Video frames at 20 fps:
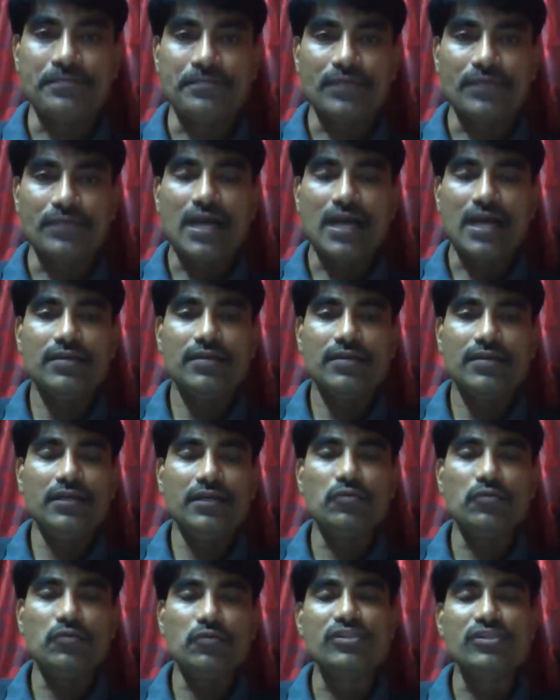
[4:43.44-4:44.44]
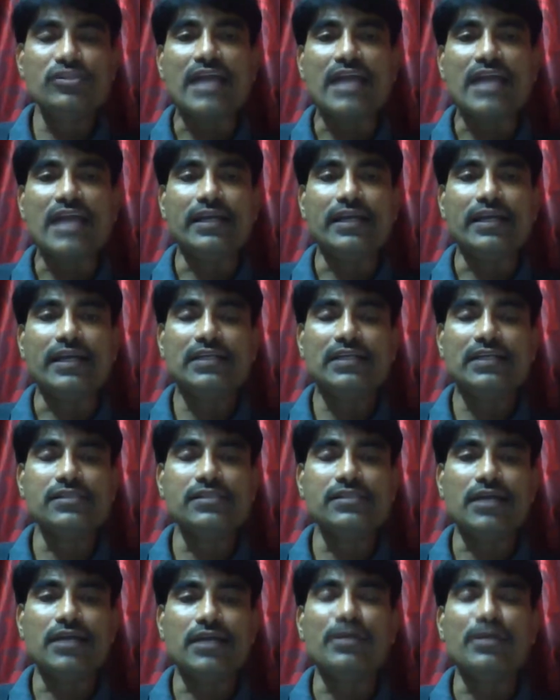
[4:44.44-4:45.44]
and it won't stand. It doesn't
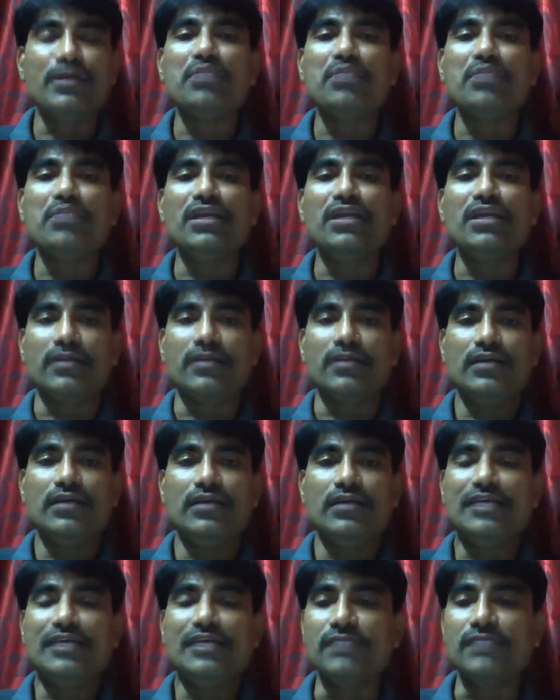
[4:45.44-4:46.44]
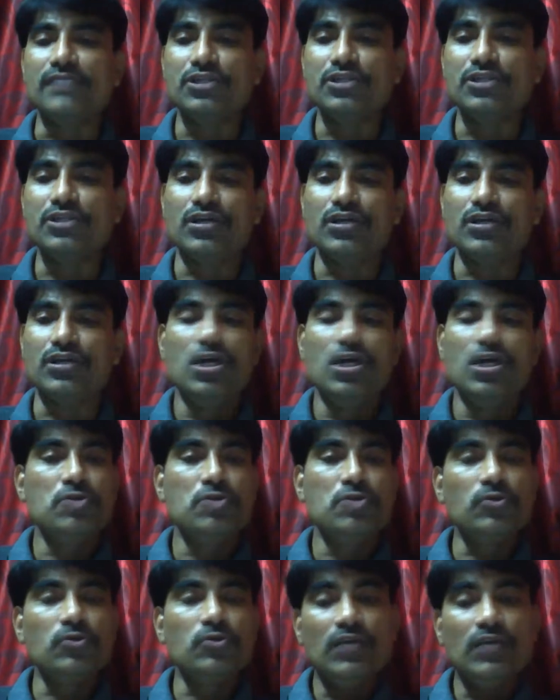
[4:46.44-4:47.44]
have any meaning in isolation.
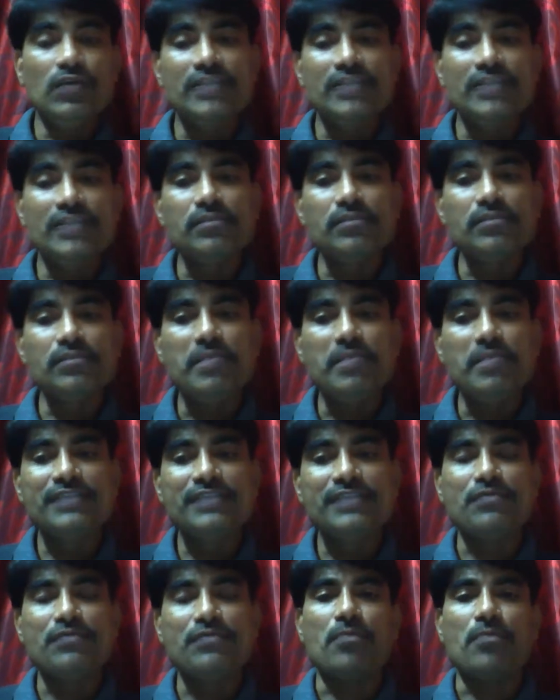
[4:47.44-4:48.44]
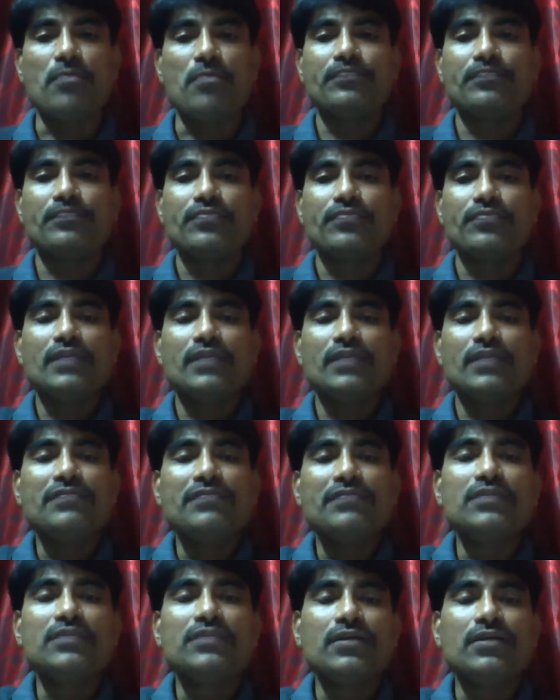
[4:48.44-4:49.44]
So it's a base form that
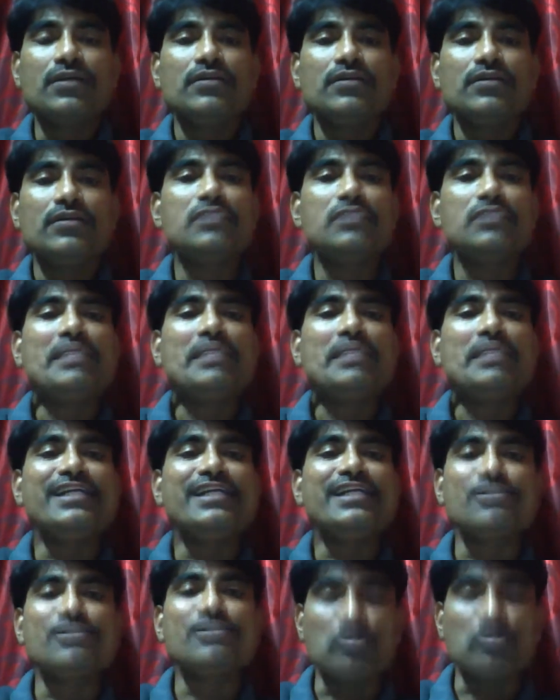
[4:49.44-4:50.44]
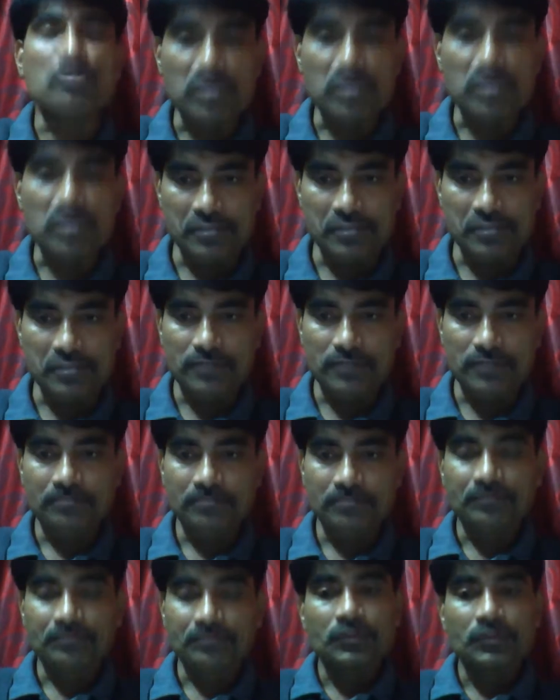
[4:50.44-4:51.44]
further the split is not possible.
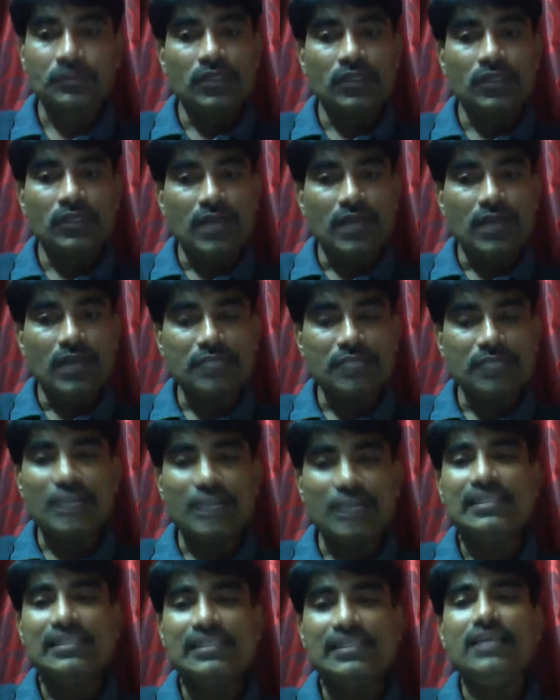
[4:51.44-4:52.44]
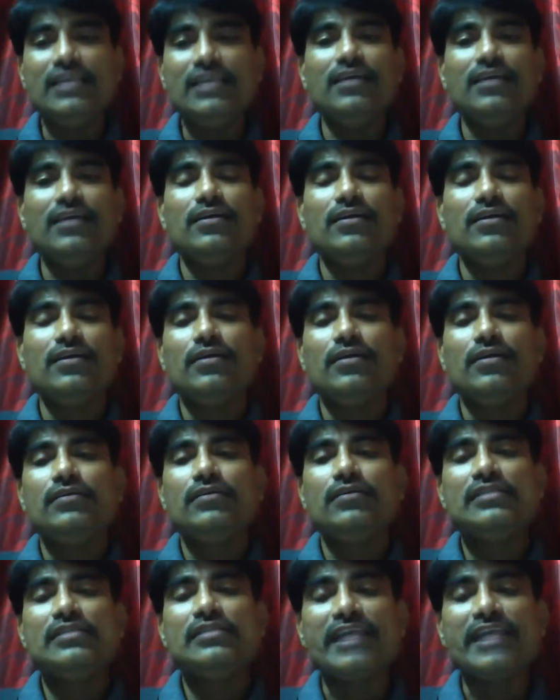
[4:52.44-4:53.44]
As you can see,
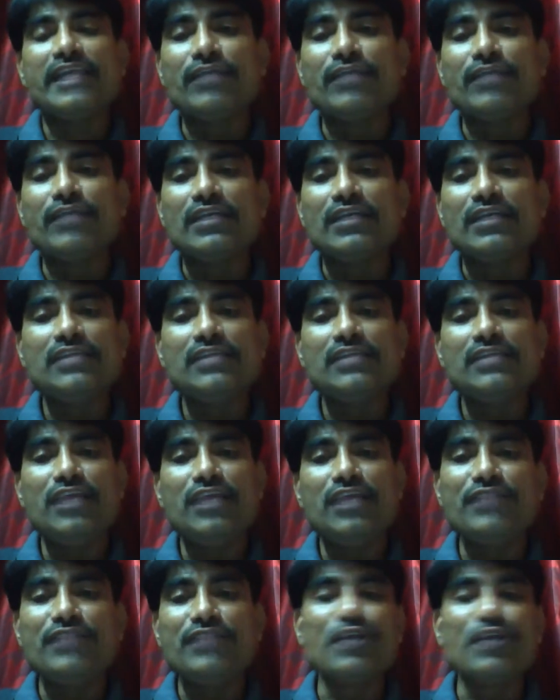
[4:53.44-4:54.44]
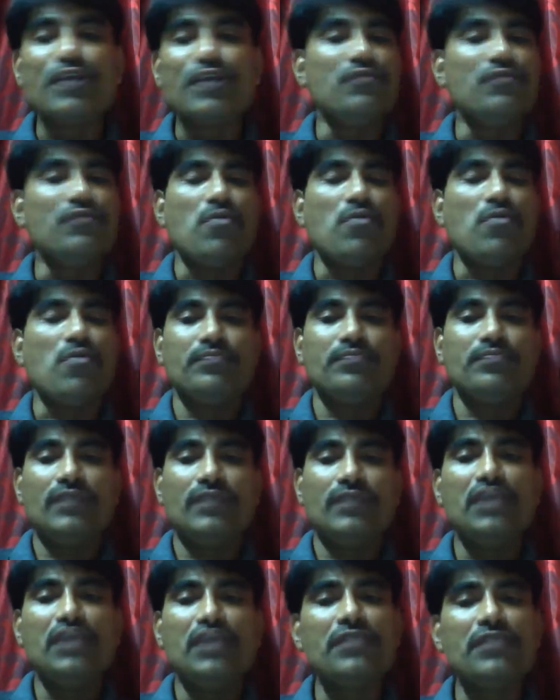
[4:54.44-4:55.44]
the second one is infinitive form.
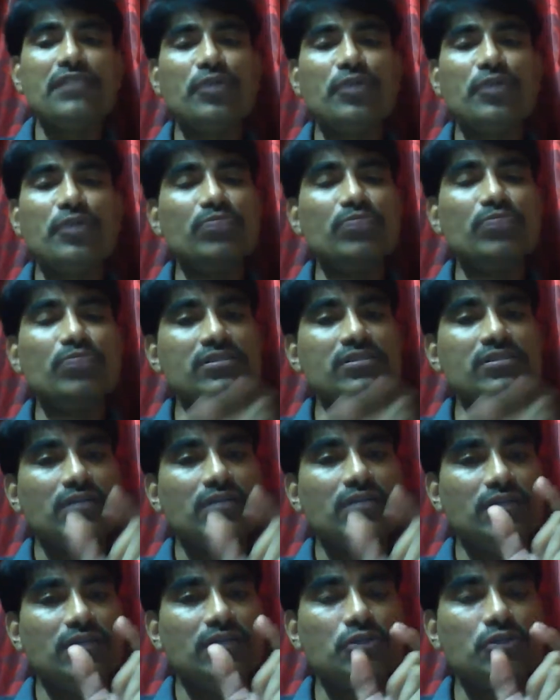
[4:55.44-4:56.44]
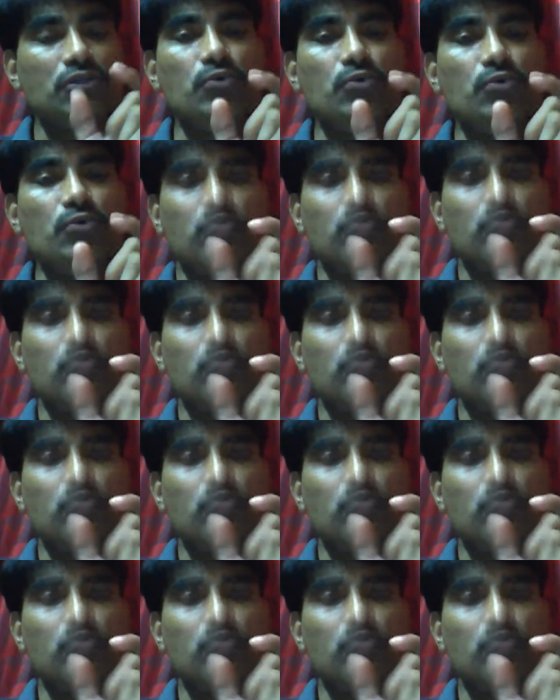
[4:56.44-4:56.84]
Infinitive means the to